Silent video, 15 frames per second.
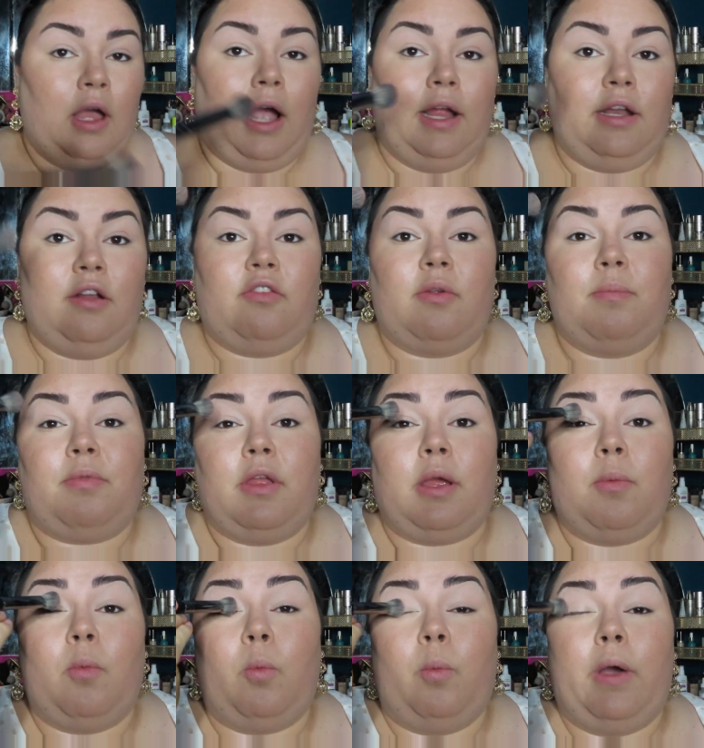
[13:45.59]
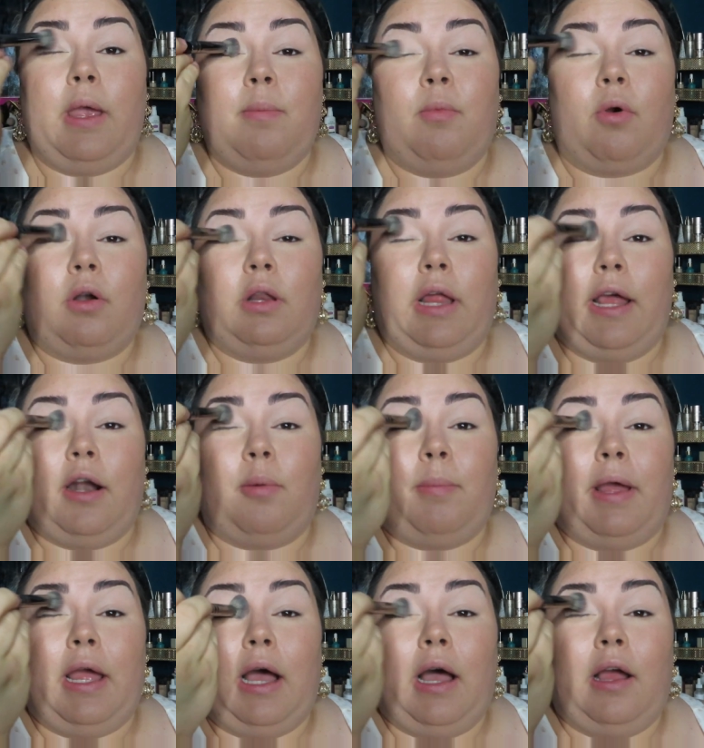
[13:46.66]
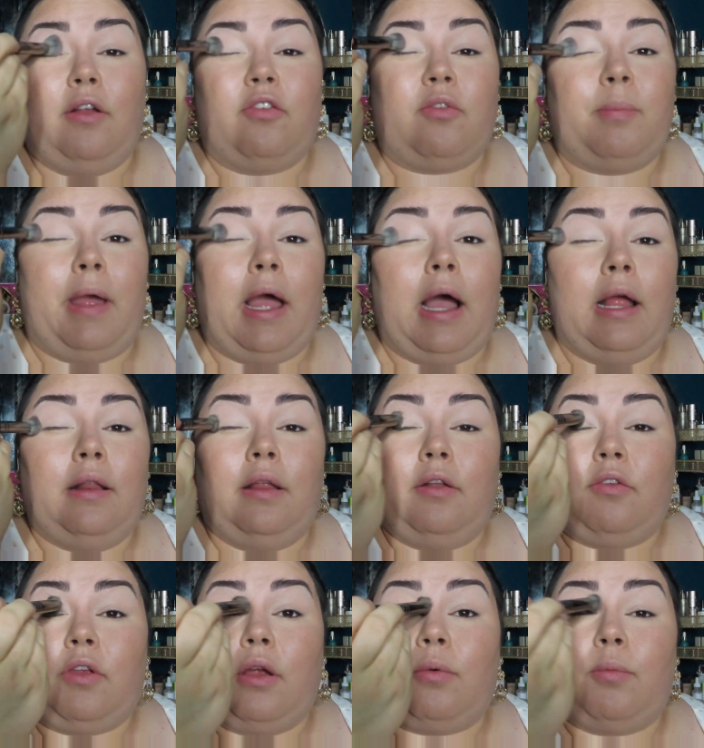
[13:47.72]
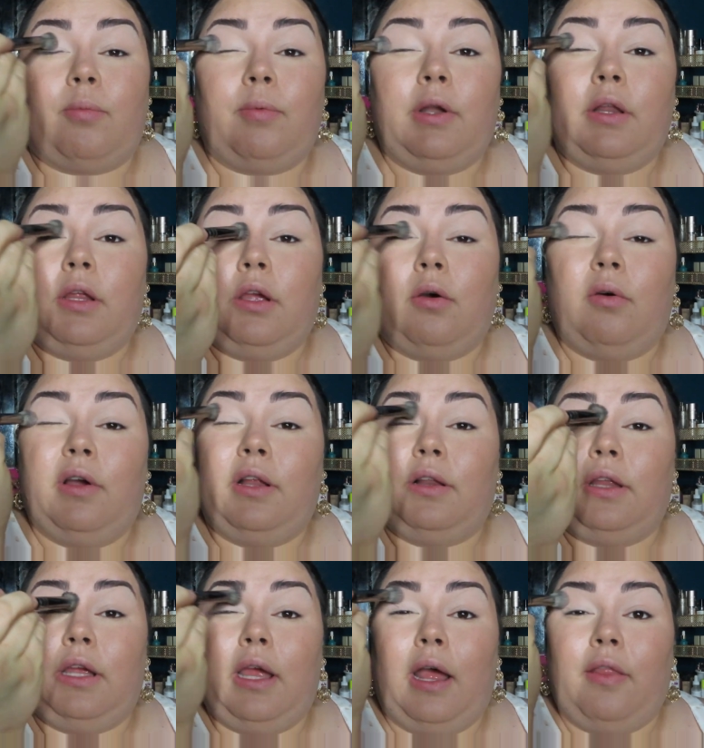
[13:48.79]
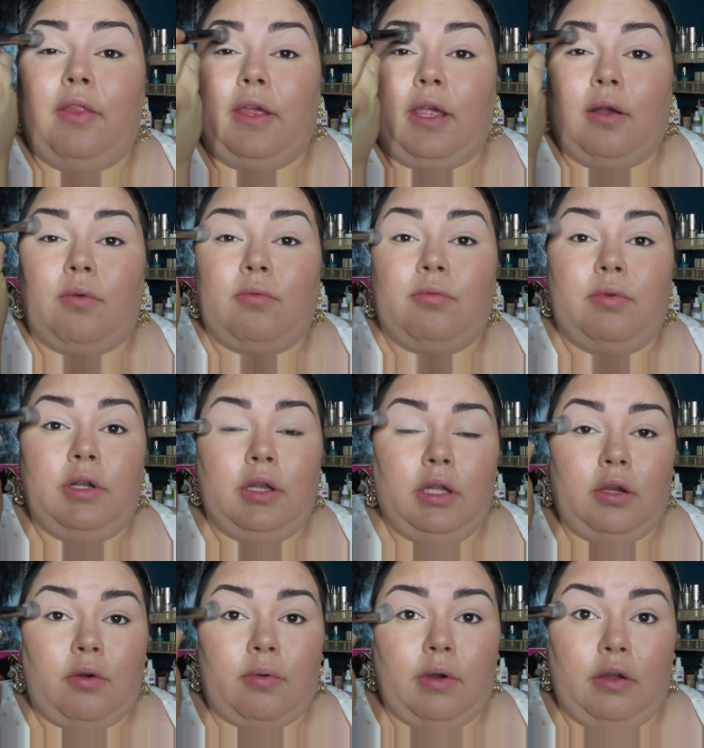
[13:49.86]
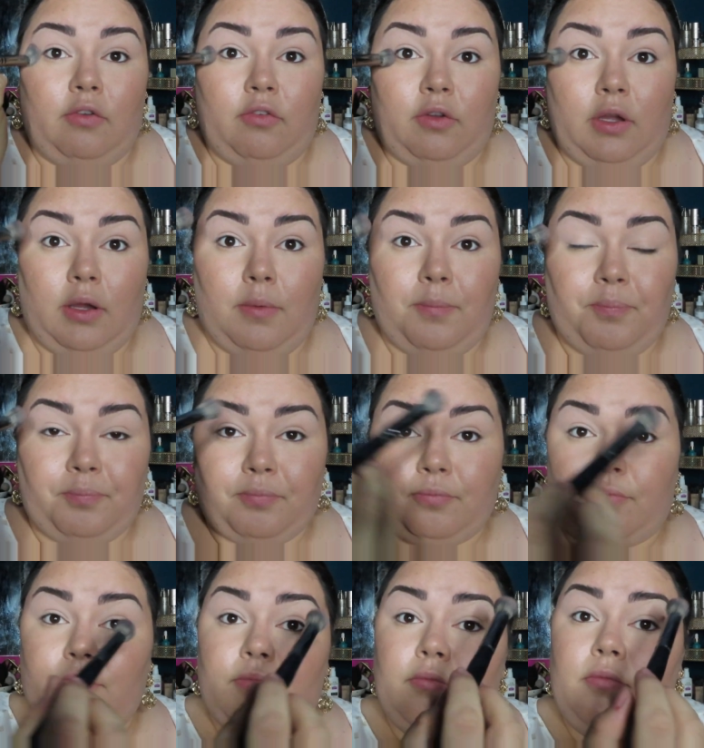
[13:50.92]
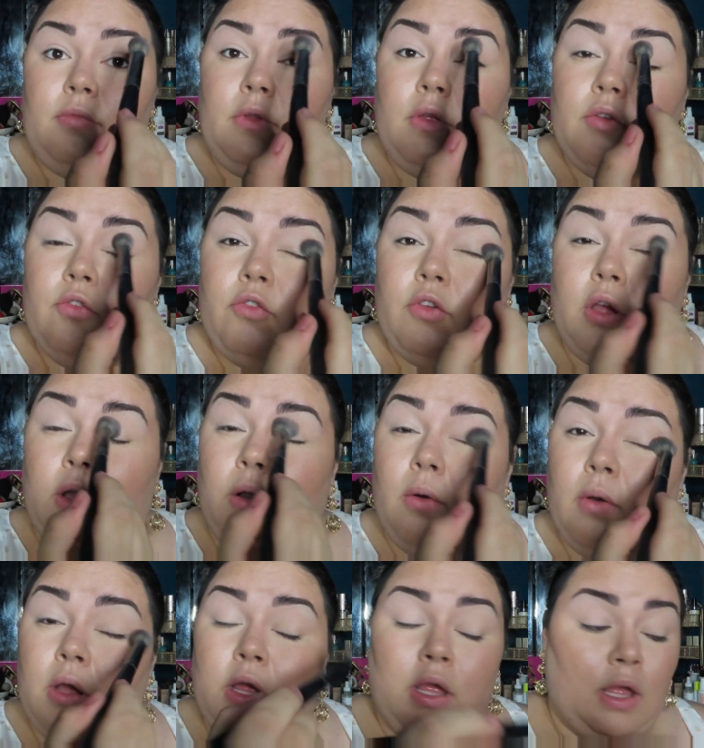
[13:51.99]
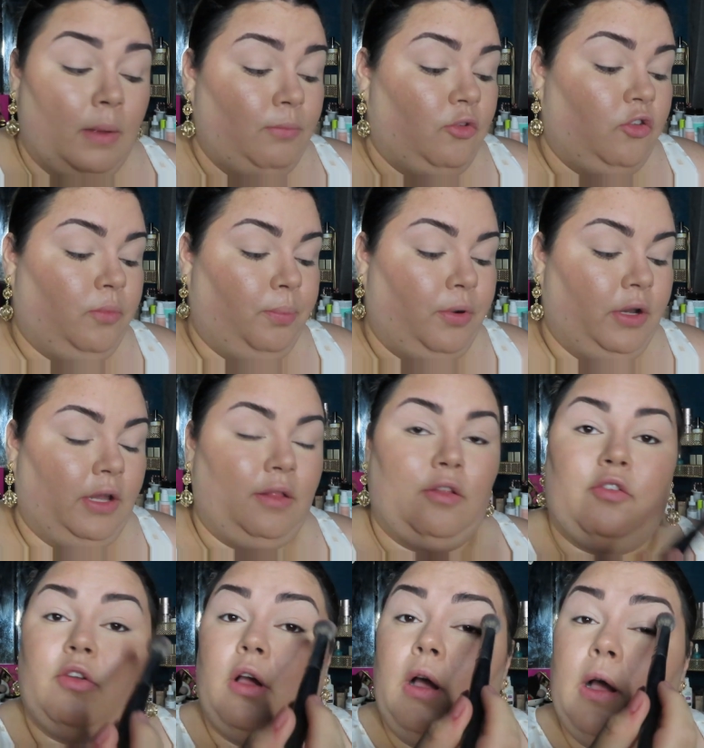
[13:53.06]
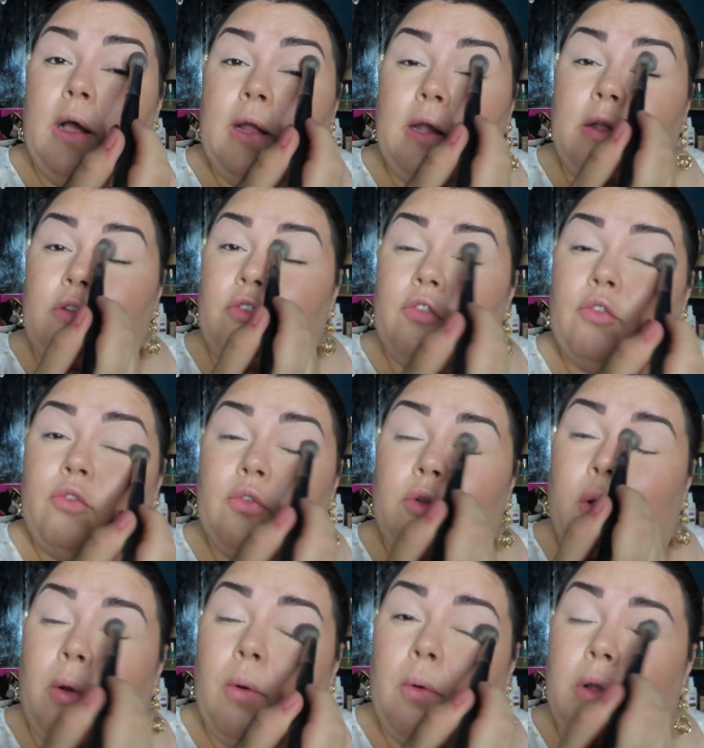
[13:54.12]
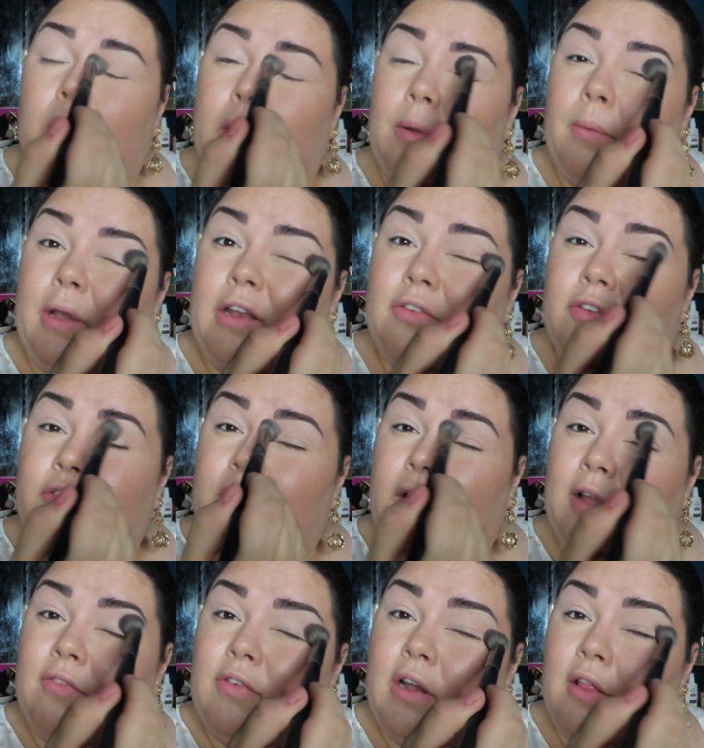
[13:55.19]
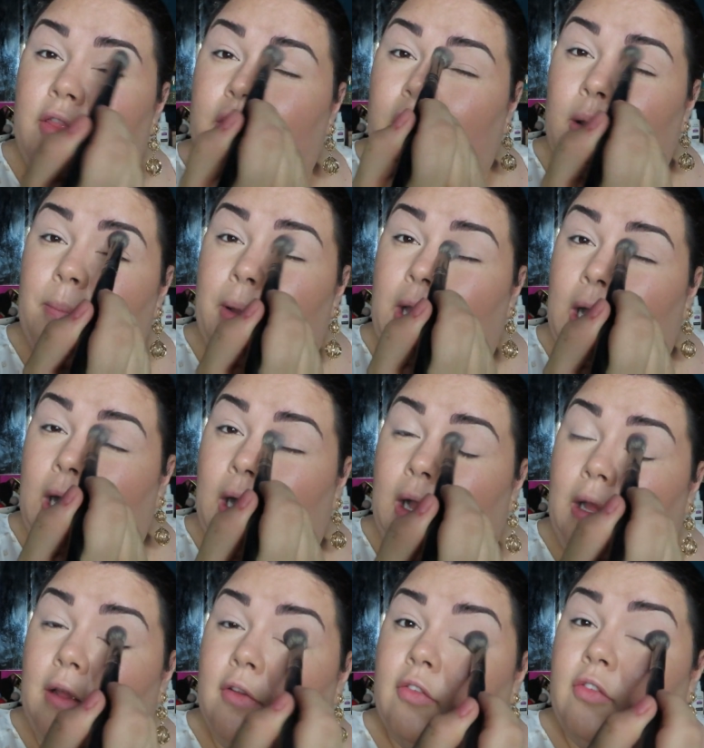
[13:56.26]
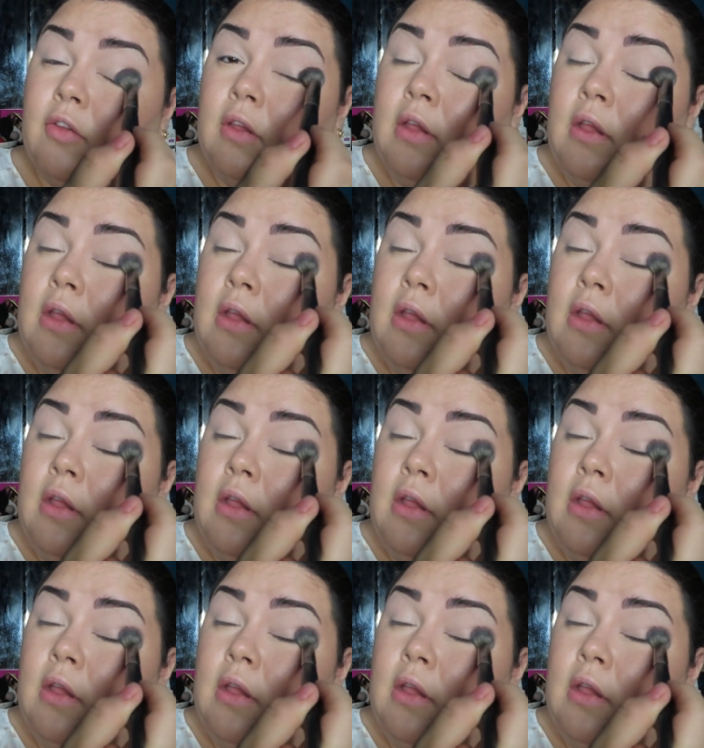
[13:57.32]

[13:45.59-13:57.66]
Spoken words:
I need something way more light on my eyes, so my eyelids get really oily and they get really creasy. So just putting this on, it's so lightweight. It feels like I have nothing on my eyes.